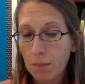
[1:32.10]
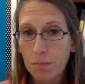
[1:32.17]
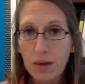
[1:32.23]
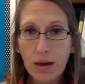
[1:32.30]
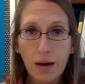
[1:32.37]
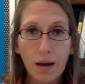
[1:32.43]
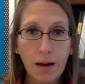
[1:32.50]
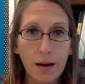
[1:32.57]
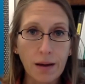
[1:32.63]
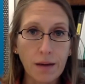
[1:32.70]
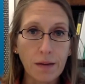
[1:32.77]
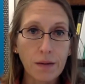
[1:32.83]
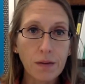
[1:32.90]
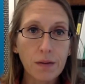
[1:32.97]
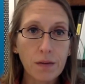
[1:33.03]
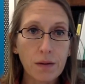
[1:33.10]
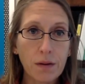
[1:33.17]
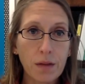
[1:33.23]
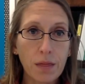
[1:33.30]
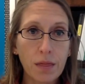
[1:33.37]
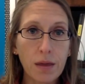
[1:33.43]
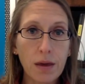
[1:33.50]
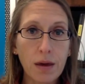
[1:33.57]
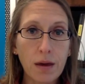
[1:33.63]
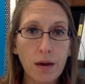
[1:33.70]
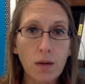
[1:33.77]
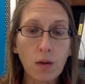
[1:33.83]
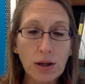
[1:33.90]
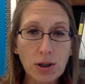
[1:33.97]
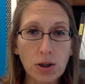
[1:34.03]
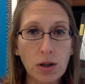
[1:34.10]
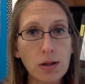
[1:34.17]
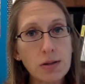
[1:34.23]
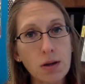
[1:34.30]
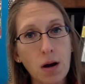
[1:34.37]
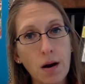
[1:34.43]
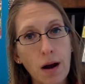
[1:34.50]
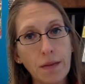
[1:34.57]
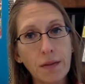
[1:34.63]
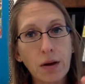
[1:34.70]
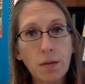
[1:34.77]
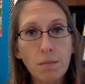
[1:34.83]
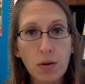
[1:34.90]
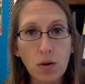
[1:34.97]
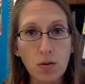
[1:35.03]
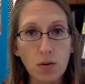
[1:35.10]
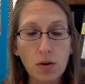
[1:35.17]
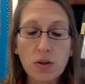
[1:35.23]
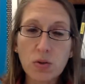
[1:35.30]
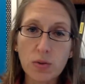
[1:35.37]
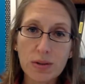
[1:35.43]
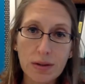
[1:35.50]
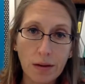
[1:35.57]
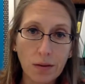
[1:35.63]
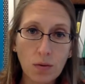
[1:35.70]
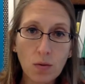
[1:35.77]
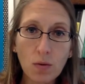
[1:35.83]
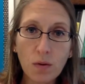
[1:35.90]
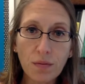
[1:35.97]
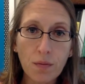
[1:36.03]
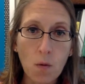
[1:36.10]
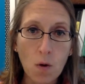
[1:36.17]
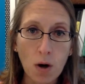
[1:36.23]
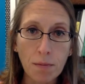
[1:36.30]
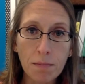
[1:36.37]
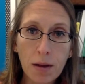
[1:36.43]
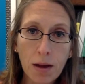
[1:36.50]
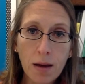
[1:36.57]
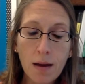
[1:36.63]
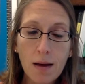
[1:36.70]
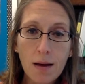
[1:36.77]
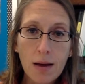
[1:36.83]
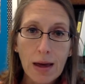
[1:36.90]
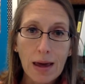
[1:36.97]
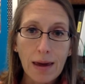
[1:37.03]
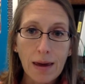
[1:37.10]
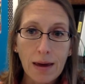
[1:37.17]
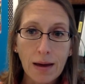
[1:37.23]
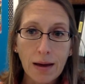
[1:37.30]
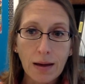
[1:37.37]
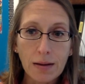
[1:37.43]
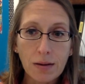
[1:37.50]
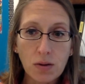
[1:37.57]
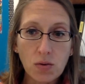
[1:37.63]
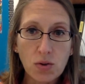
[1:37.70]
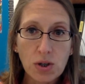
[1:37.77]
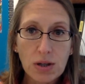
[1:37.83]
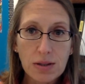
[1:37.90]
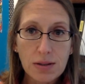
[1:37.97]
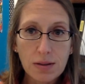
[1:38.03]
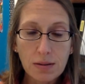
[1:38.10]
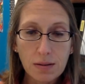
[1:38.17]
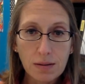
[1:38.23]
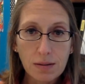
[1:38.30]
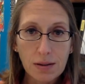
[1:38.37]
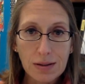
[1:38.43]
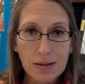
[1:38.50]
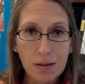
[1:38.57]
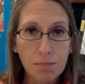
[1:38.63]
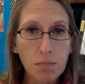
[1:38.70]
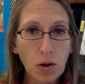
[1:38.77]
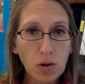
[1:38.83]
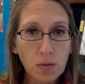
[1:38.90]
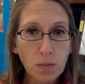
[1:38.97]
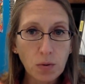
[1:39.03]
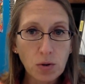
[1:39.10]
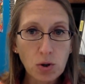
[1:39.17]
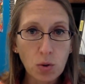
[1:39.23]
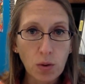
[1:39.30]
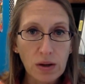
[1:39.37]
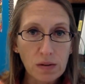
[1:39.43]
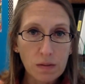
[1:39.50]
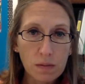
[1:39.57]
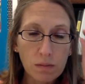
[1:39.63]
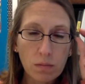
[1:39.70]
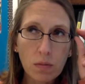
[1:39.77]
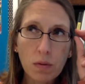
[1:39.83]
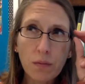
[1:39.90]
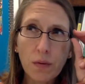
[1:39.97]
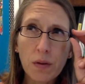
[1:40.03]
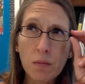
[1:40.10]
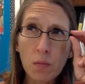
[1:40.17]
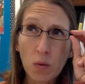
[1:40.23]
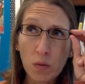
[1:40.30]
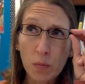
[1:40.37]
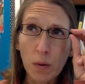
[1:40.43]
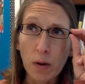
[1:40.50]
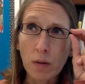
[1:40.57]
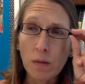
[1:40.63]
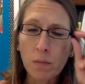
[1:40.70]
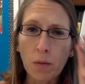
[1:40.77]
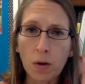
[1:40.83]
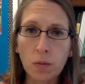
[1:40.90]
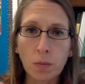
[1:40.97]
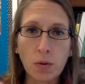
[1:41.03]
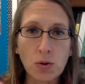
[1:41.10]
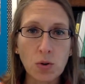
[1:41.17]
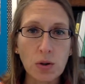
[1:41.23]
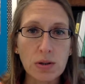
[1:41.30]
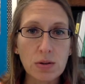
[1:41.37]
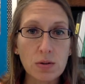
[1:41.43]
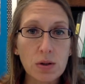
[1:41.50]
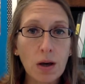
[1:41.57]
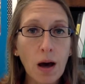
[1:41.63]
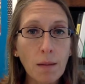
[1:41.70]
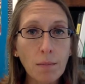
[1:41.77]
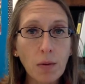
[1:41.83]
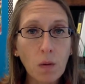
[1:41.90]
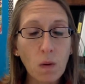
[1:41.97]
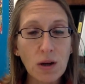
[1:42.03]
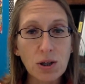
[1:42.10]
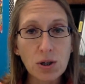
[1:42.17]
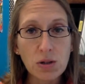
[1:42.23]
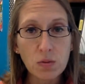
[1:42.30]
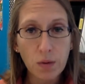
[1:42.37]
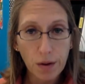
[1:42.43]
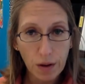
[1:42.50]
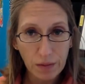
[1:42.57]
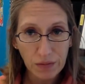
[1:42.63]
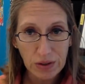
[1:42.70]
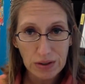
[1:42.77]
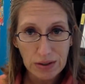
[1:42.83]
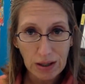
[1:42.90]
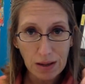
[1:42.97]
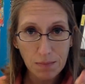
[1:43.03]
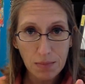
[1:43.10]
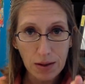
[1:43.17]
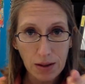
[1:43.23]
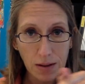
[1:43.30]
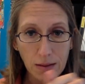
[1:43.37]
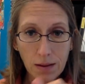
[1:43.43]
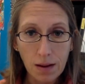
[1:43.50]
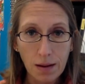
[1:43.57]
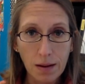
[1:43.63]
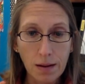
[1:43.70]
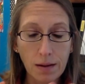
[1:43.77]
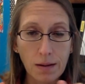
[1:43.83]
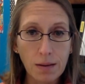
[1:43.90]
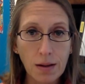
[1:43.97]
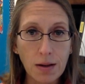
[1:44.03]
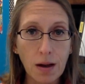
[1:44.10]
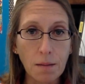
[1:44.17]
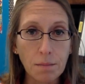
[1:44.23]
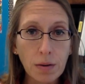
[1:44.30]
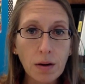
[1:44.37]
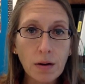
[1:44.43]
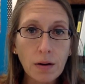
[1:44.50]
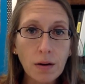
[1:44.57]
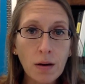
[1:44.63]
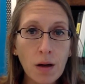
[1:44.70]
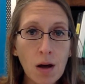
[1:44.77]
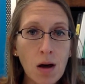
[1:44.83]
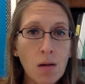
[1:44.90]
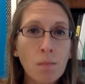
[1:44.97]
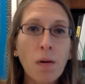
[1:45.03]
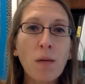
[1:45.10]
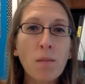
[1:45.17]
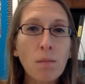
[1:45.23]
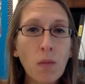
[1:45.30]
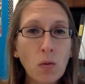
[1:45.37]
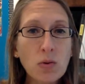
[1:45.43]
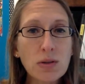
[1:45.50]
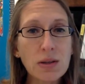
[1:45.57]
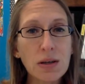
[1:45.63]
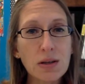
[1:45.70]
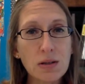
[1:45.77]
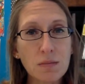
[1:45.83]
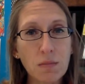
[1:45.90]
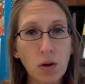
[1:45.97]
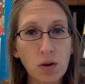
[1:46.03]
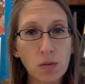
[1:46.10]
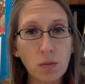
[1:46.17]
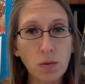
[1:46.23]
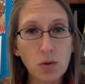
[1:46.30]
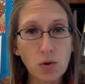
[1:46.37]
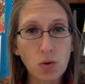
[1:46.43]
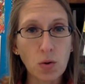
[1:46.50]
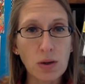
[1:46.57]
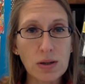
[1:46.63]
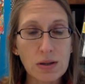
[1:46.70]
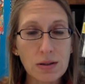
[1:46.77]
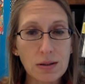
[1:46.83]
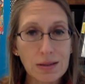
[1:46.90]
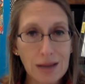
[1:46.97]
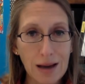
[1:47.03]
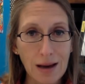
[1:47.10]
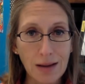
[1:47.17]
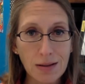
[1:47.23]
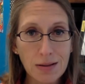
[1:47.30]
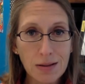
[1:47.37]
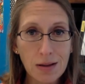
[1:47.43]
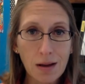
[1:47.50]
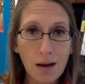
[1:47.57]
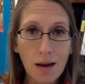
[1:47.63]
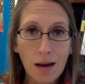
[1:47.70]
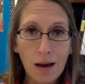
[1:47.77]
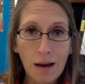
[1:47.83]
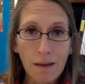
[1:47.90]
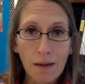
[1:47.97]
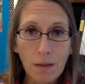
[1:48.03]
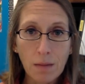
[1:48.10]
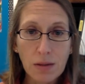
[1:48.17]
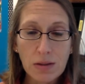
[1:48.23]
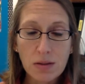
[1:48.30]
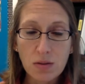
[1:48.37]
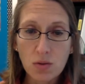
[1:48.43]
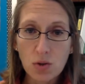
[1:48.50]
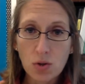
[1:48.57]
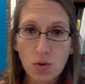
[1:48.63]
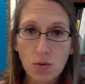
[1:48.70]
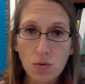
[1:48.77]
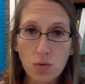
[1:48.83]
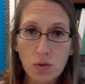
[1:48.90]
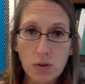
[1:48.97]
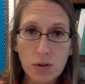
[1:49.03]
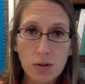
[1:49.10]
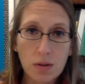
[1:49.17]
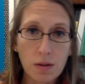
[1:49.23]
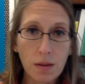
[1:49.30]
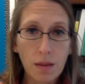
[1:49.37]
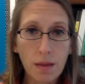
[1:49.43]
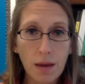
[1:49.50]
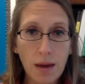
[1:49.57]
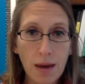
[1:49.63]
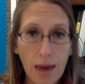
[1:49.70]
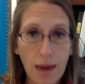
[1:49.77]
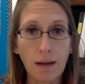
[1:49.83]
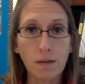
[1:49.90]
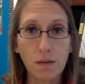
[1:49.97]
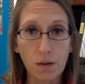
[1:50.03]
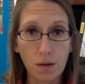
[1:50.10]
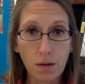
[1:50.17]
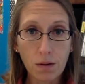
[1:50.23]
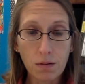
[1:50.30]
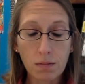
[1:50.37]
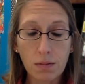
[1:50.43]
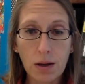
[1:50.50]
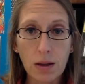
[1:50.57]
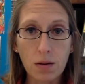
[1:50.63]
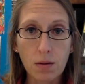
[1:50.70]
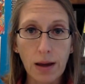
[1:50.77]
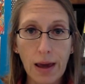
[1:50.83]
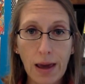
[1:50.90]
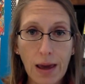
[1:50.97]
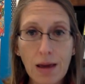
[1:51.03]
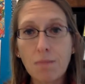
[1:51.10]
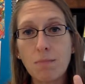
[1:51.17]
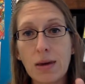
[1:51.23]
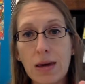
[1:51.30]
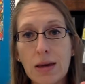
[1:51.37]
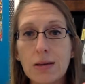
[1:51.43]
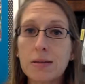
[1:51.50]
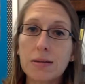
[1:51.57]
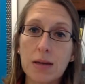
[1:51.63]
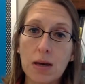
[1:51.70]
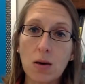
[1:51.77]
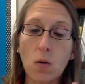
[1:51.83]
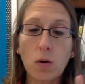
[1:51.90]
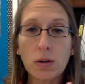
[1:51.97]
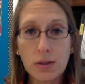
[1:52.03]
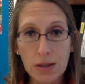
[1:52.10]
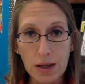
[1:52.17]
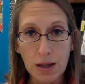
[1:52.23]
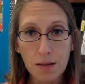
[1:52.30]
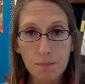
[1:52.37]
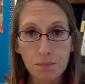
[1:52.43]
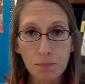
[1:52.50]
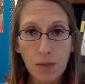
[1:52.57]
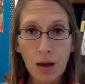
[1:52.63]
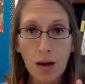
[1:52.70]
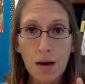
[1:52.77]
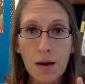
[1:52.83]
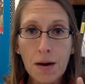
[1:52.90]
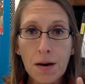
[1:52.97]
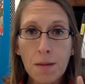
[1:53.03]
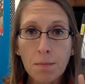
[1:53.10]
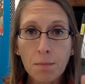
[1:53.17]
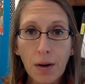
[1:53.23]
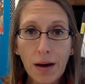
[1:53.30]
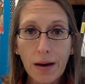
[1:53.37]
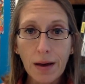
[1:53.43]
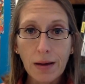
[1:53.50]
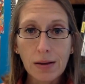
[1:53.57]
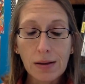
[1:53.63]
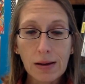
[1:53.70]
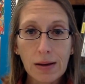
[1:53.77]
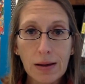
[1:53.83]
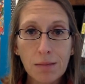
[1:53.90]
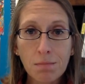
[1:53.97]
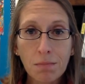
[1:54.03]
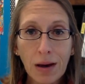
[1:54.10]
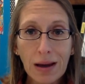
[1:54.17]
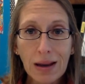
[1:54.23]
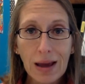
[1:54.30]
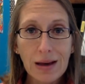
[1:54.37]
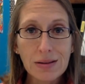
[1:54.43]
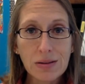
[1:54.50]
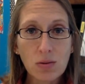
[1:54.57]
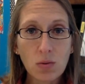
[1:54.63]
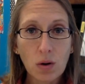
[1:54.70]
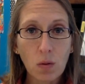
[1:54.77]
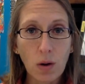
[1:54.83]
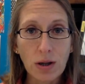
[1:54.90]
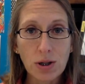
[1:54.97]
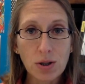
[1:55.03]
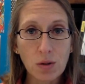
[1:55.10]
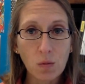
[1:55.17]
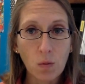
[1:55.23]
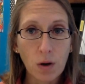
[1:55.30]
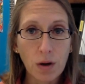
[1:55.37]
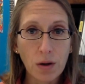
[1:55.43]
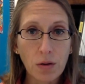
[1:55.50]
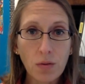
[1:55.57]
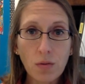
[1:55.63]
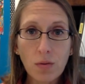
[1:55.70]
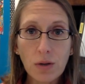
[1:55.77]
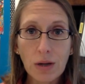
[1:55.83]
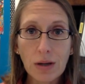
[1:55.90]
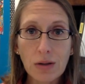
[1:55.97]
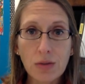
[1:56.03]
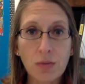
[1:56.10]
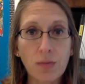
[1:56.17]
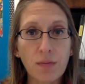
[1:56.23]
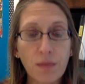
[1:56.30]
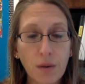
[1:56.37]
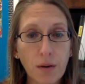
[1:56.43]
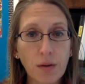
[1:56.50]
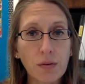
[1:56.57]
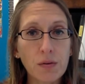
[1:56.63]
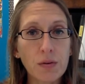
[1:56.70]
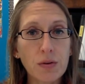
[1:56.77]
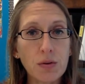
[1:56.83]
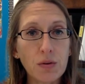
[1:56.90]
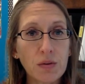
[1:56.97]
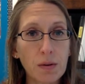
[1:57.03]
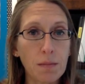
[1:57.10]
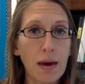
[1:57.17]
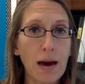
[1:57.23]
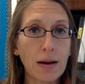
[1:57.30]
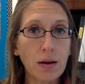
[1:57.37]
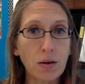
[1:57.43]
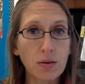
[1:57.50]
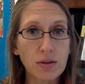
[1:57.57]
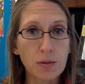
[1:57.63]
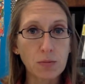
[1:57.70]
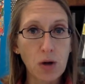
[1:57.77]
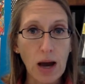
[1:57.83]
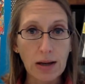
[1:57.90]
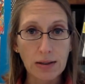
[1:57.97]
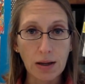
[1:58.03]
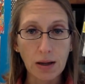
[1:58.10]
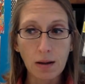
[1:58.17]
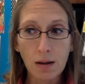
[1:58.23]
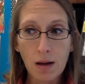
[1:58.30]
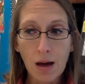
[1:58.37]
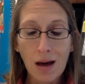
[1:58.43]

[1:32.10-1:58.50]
because the questions are on the computer, so it's a Google form, and it's a multiple choice. Well, for the most part, it's multiple choice. There's a couple questions where you have to type in the number, but mostly it's a multiple choice test, and that means you choose the answer, either A, B, C, or D. But it might ask you a question where you need to first do some adding or subtracting.